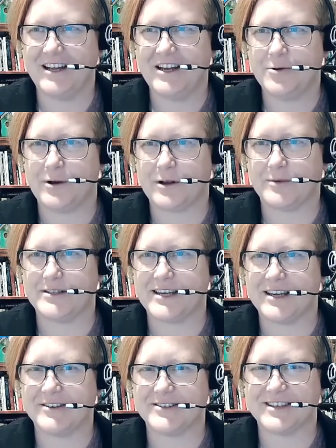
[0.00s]
And you're welcome to
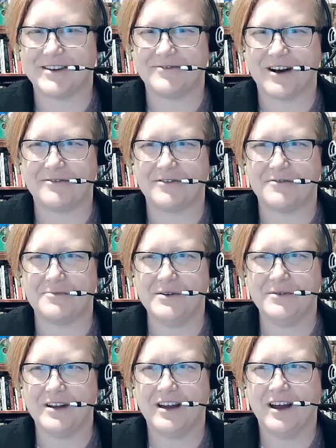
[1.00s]
take yourself off of
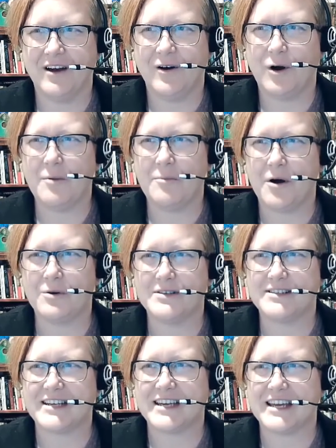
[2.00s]
mute or
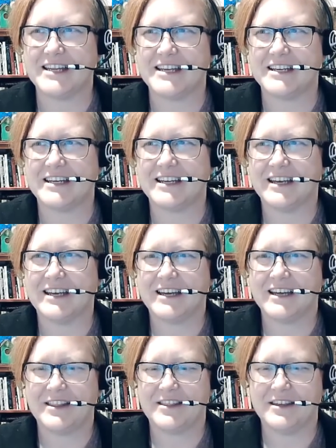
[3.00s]
post in
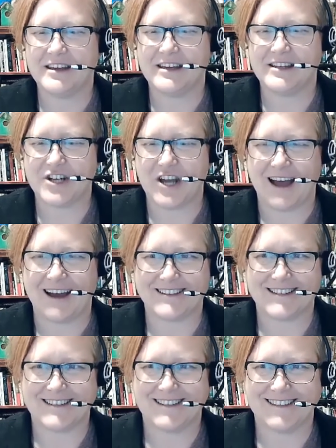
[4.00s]
the
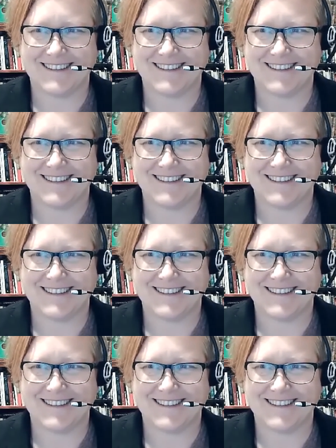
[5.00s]
chat.